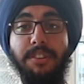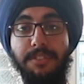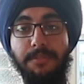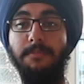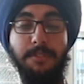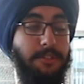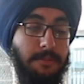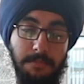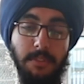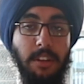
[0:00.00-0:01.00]
years.
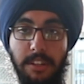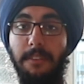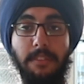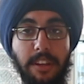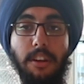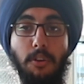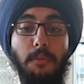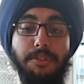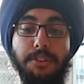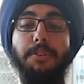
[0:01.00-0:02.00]
So definitely know
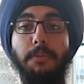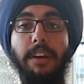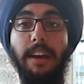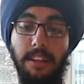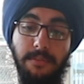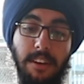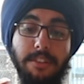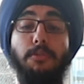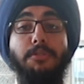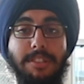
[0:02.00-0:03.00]
what you're doing as far
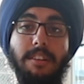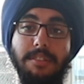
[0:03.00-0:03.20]
as courses are